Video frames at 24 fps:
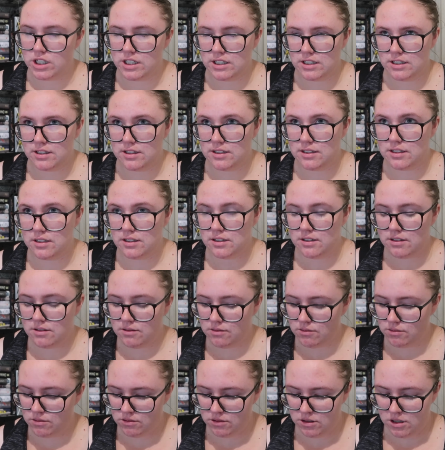is,
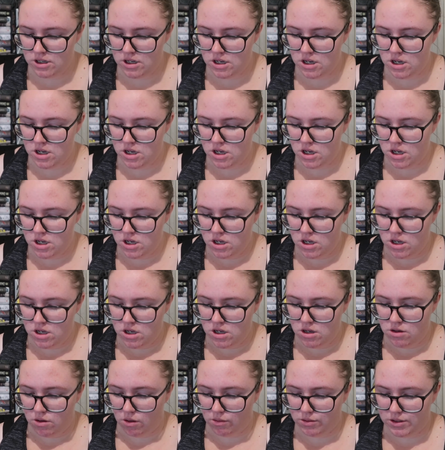
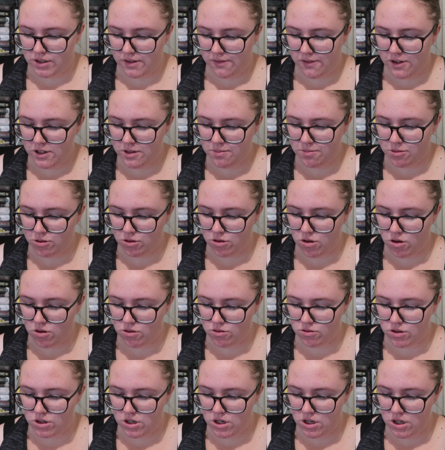what was the first book
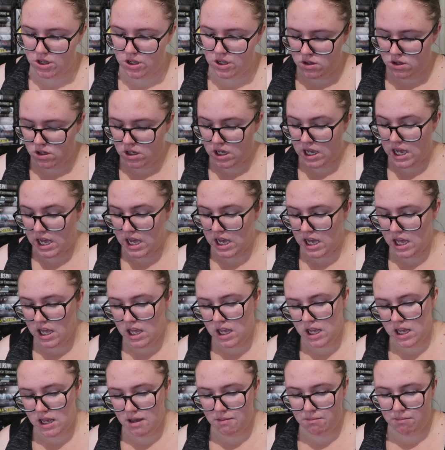called?
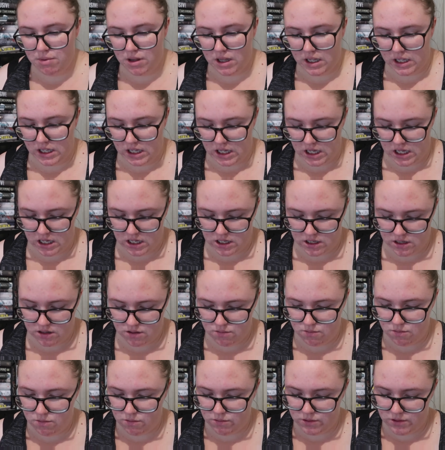I am blanking.
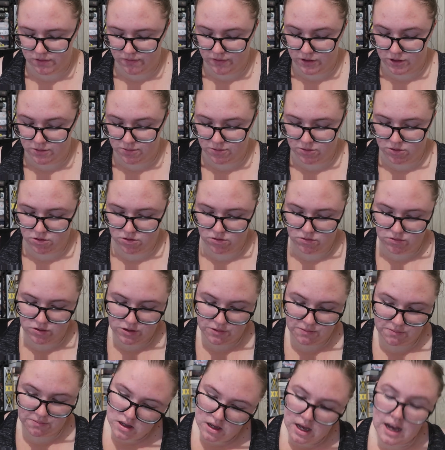What was the first book
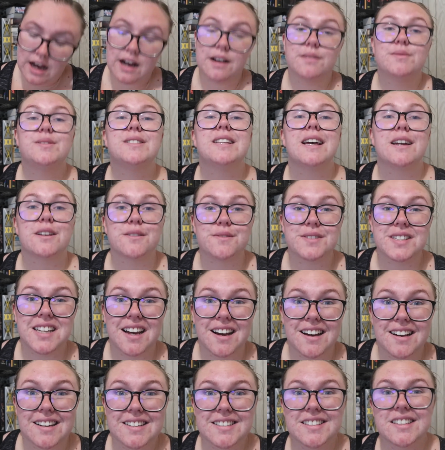called? Sound of
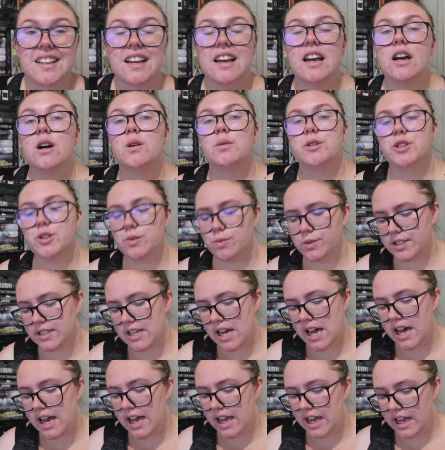Stars, which was
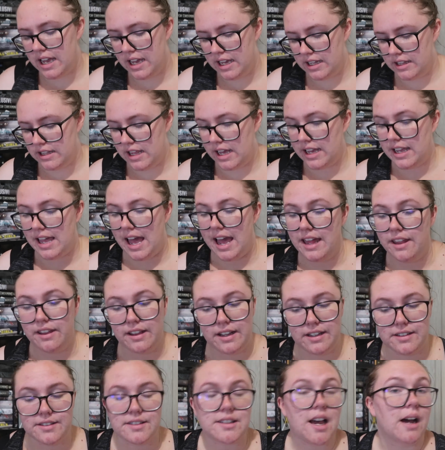a like
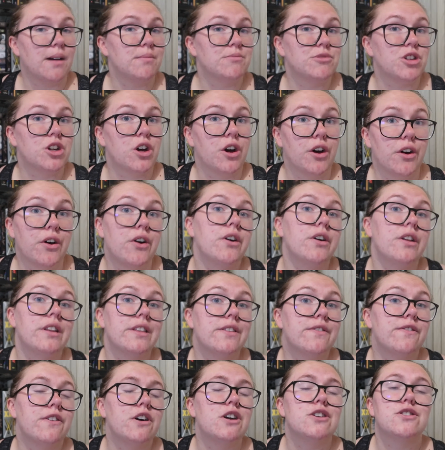aliens come to Earth,
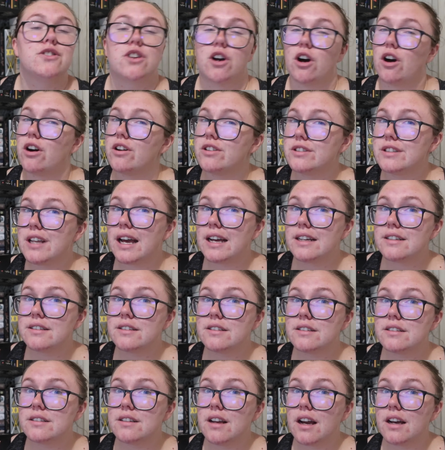first
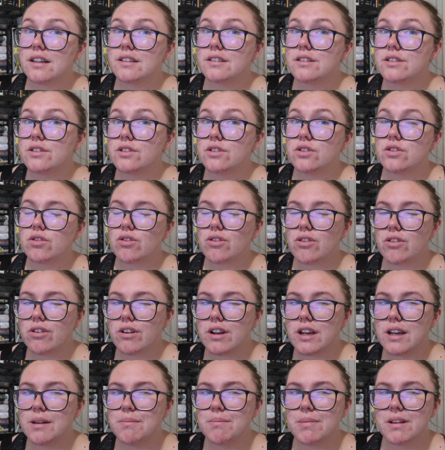contact kind of
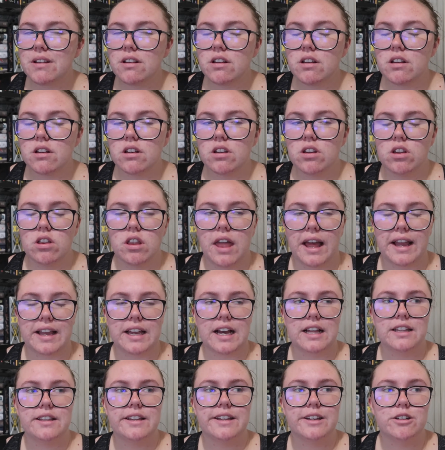story, but
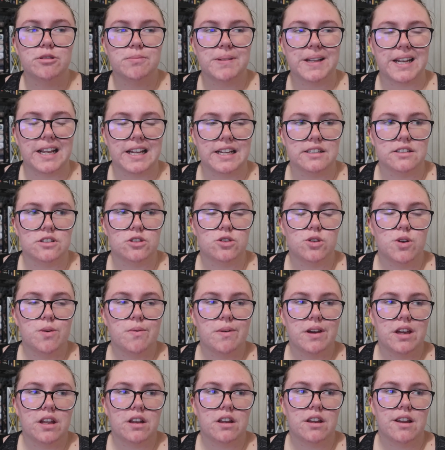like a little bit into
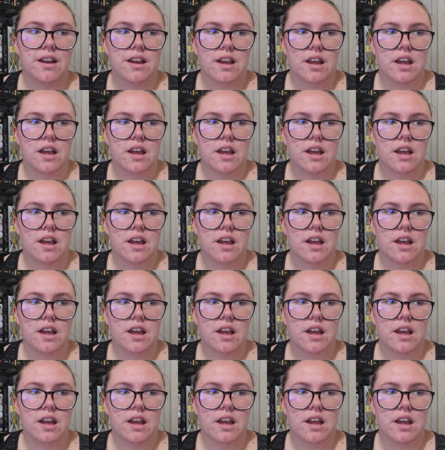it.